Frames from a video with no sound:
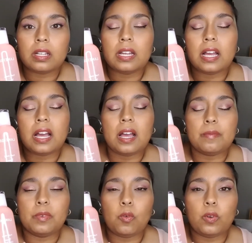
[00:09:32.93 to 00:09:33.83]
I'm
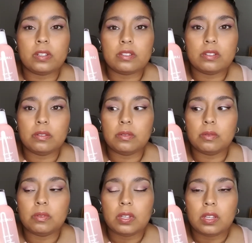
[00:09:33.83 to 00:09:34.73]
going to
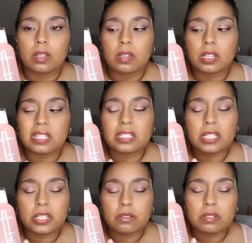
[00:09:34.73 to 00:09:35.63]
continue
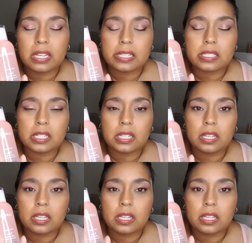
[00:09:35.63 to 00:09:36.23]
testing it,